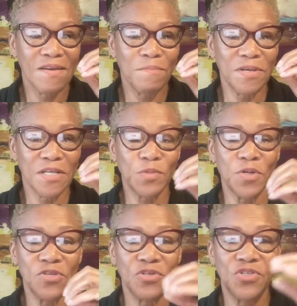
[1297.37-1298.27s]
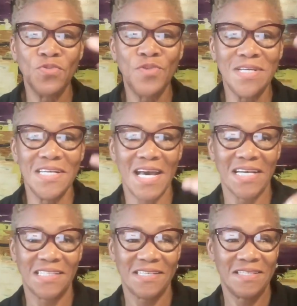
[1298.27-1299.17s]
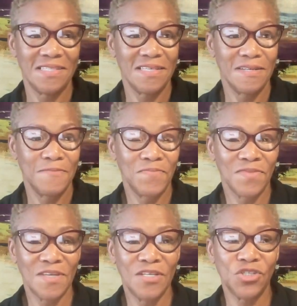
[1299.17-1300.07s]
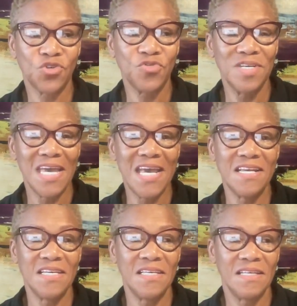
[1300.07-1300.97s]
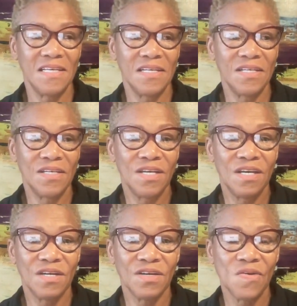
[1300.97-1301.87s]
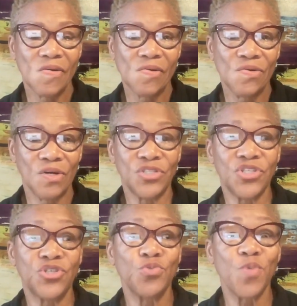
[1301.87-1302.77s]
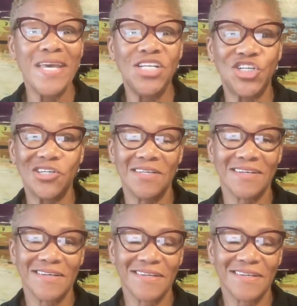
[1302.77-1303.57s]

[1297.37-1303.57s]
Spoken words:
because what you're doing in essence is creating a situation